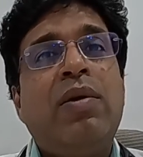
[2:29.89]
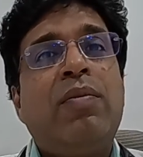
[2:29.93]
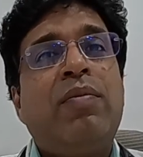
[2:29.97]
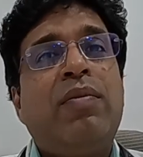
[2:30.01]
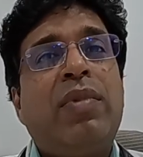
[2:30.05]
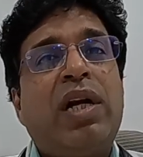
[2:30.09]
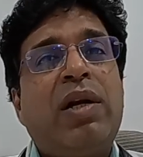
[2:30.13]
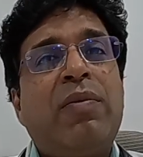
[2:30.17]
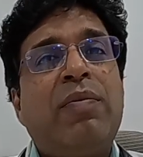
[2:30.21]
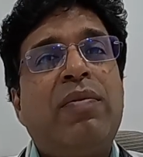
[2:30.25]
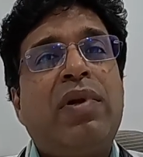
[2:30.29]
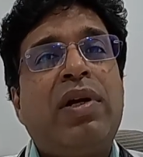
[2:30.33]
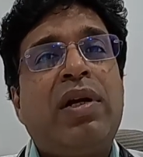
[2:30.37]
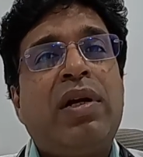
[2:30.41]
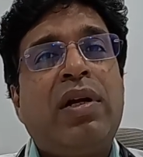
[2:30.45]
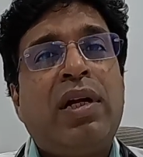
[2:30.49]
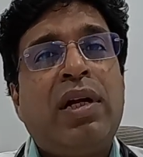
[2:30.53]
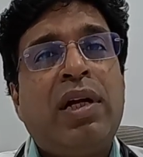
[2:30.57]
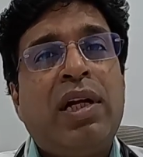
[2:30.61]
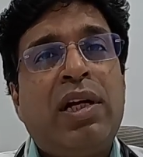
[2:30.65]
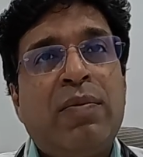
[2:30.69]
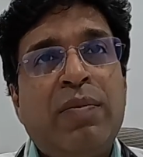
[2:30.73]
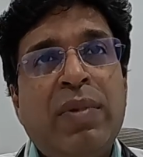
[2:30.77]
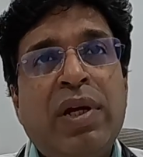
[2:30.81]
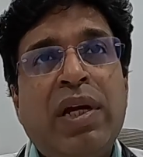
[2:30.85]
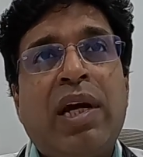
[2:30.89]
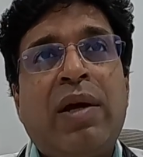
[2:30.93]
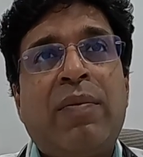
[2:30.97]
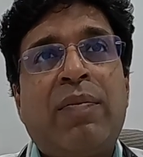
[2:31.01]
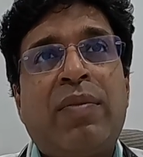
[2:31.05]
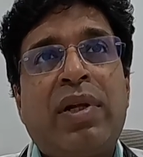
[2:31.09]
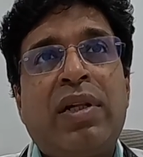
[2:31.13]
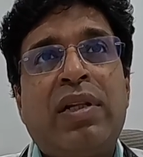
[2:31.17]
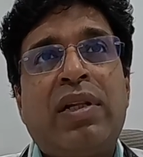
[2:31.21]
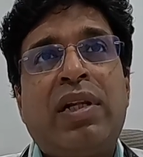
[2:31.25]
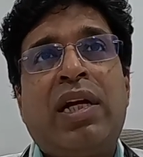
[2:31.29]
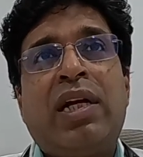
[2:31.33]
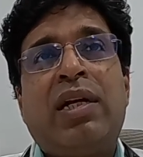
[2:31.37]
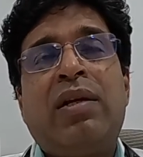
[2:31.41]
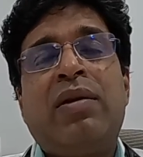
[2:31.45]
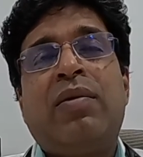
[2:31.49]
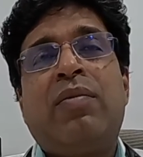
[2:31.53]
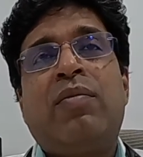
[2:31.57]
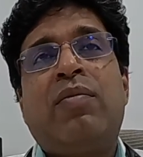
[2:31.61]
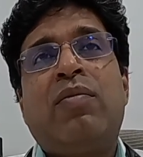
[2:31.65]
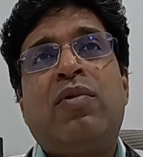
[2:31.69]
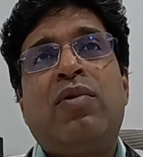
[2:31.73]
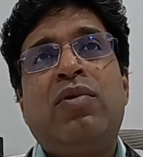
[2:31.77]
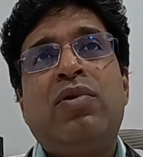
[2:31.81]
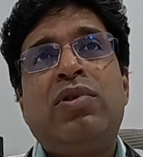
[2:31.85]
But it may happen that
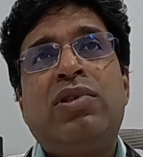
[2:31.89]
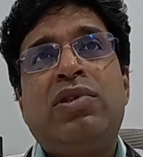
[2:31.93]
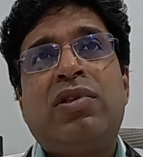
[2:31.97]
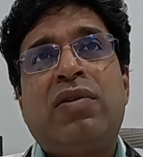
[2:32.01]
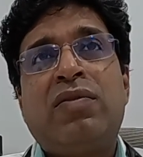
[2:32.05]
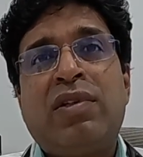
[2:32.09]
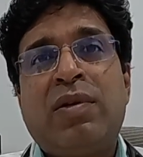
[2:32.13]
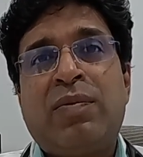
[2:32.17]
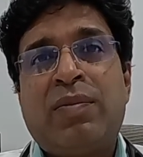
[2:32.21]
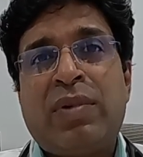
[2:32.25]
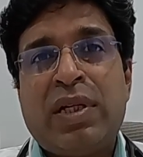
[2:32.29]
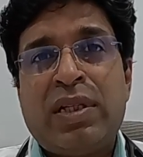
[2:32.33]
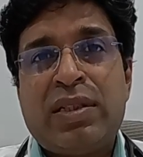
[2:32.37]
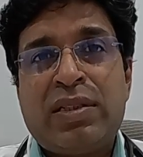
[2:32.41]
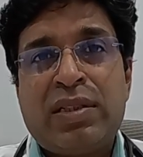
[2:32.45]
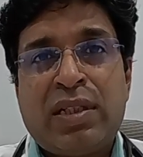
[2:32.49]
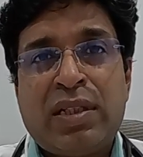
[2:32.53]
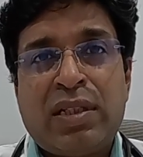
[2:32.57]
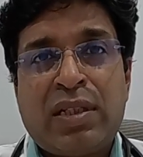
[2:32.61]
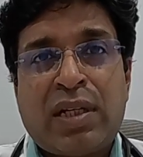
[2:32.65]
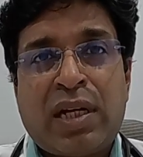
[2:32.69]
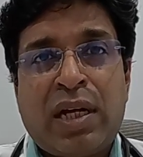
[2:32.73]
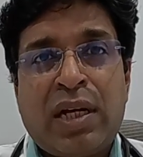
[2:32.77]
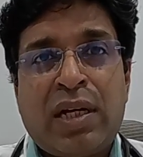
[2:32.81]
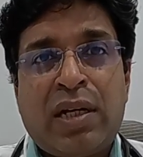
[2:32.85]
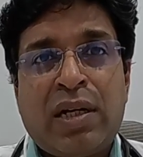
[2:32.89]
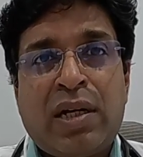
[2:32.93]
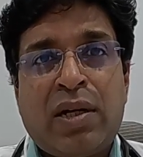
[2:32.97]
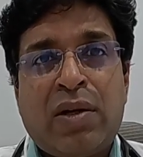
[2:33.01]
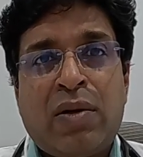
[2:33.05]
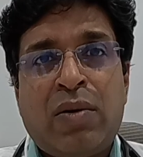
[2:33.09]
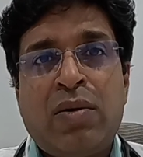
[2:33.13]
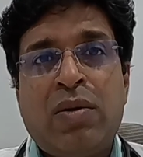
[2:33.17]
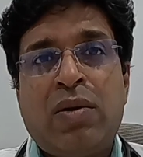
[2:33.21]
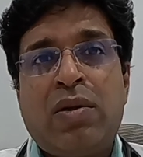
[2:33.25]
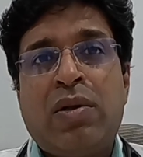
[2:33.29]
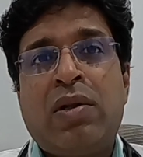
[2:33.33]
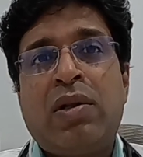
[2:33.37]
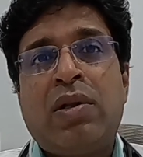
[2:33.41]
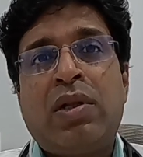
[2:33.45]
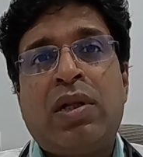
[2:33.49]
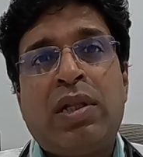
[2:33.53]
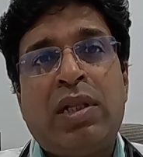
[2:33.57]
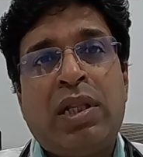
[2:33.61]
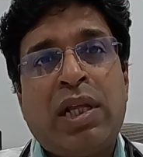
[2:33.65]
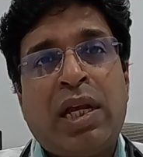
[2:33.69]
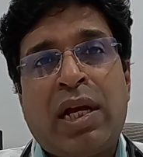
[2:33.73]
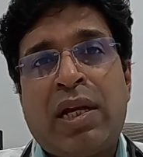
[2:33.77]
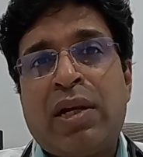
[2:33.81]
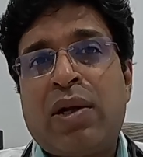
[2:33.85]
most of the places right now,
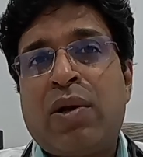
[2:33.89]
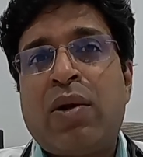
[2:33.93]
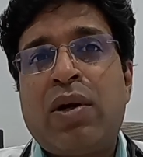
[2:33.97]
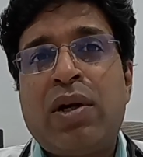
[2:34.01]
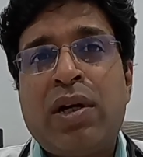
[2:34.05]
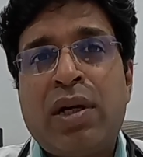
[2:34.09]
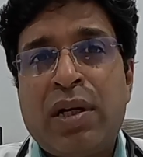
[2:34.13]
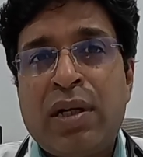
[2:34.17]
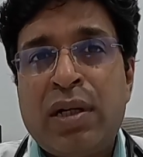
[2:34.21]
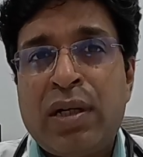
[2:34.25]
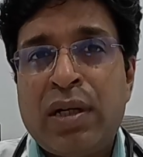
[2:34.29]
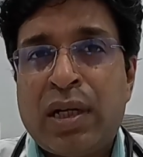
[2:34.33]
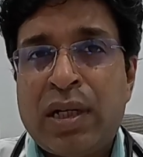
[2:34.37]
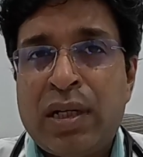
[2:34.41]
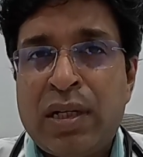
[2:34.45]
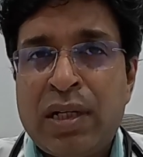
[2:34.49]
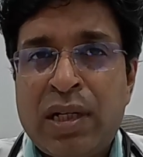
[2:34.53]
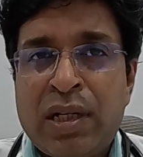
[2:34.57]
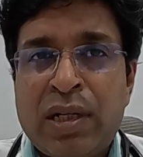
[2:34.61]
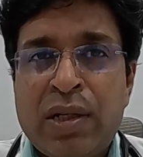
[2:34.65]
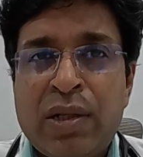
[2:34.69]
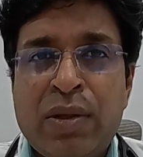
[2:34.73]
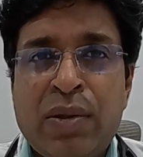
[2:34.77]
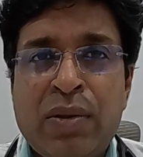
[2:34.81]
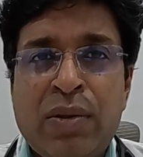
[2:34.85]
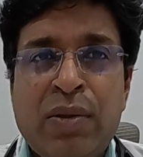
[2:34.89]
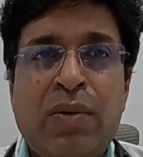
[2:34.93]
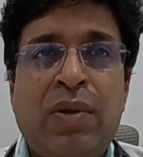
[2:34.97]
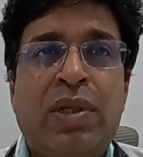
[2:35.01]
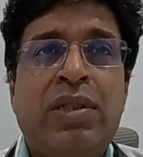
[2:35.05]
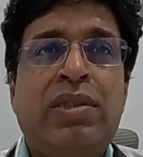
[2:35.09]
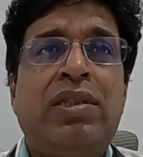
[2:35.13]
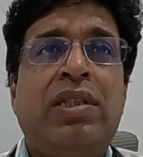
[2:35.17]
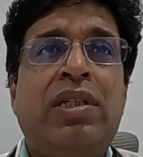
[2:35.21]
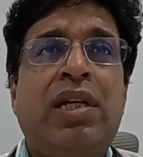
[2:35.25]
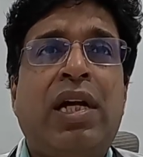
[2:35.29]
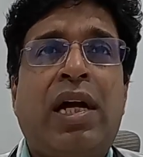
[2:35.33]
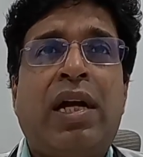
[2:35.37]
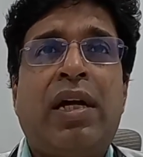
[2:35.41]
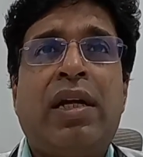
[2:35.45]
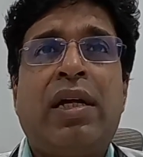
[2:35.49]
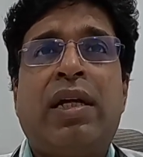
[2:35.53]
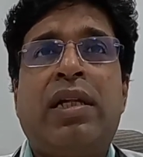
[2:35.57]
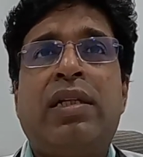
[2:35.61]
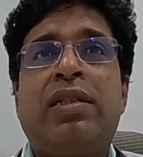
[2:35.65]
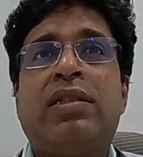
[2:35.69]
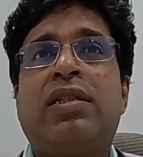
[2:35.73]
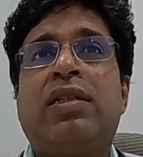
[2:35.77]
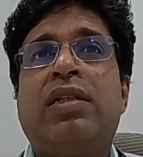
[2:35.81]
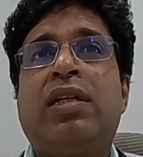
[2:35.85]
they are not under USG
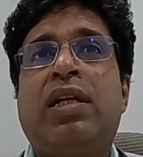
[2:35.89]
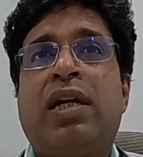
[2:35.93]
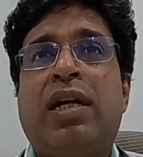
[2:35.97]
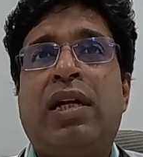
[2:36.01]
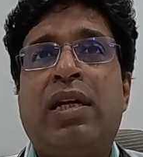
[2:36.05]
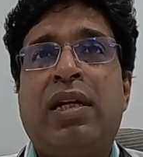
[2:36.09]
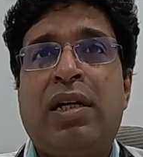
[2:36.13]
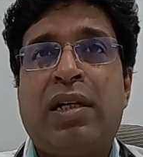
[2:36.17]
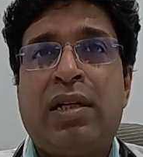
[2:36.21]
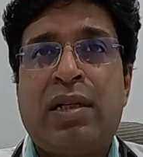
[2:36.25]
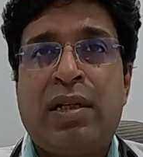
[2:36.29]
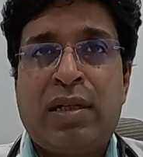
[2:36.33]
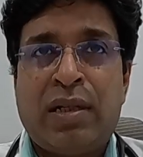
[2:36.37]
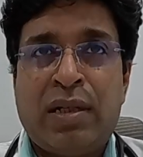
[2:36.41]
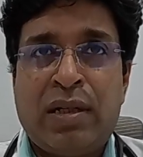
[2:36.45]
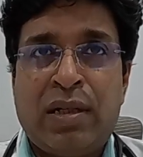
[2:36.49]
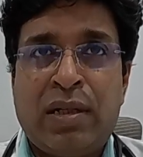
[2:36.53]
guidance, they are done